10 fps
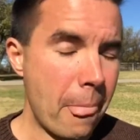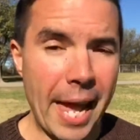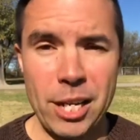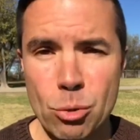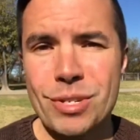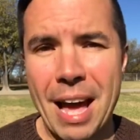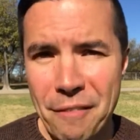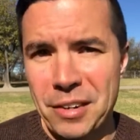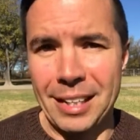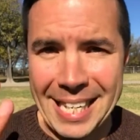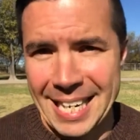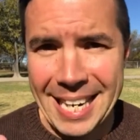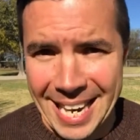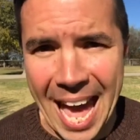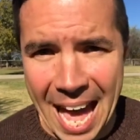And you definitely
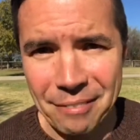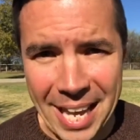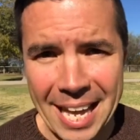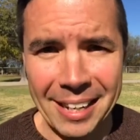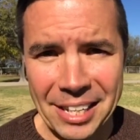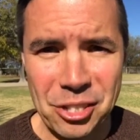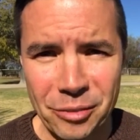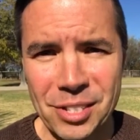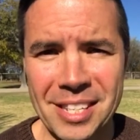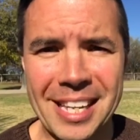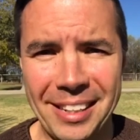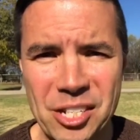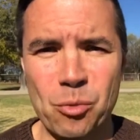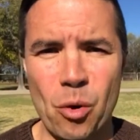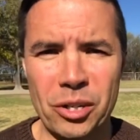need to have candlelight services, at
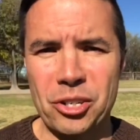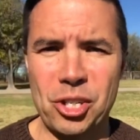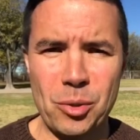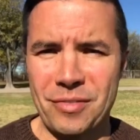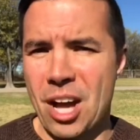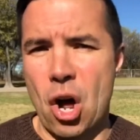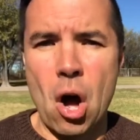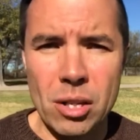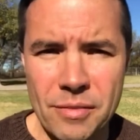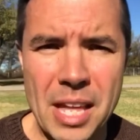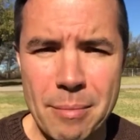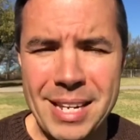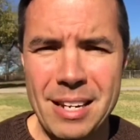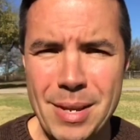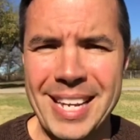least one or two, if not all of them
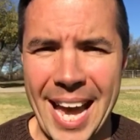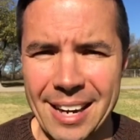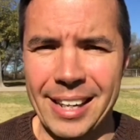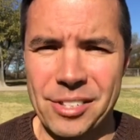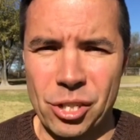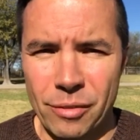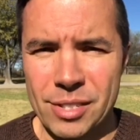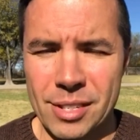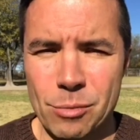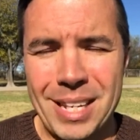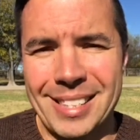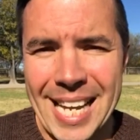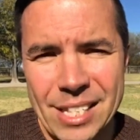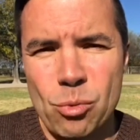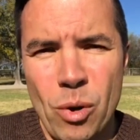need to be candlelight services, because
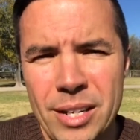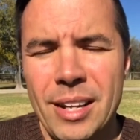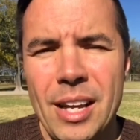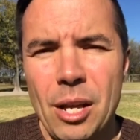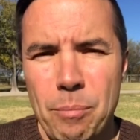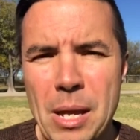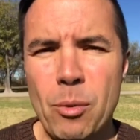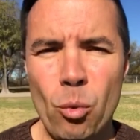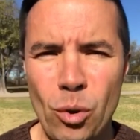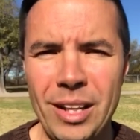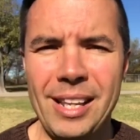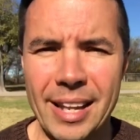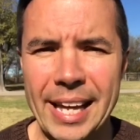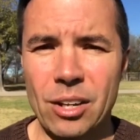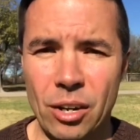that's what people really
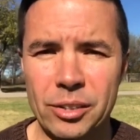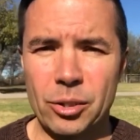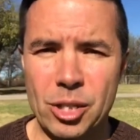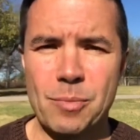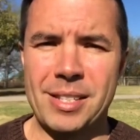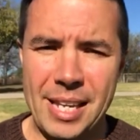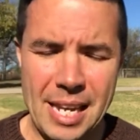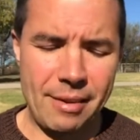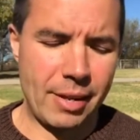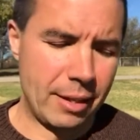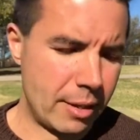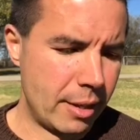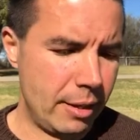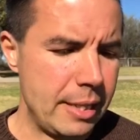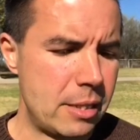like on Christmas Eve,
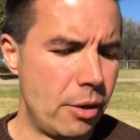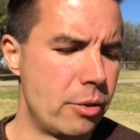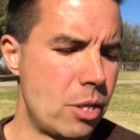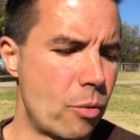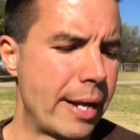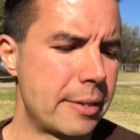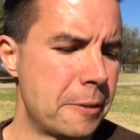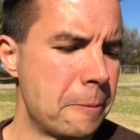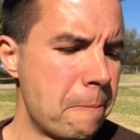at least here in the US.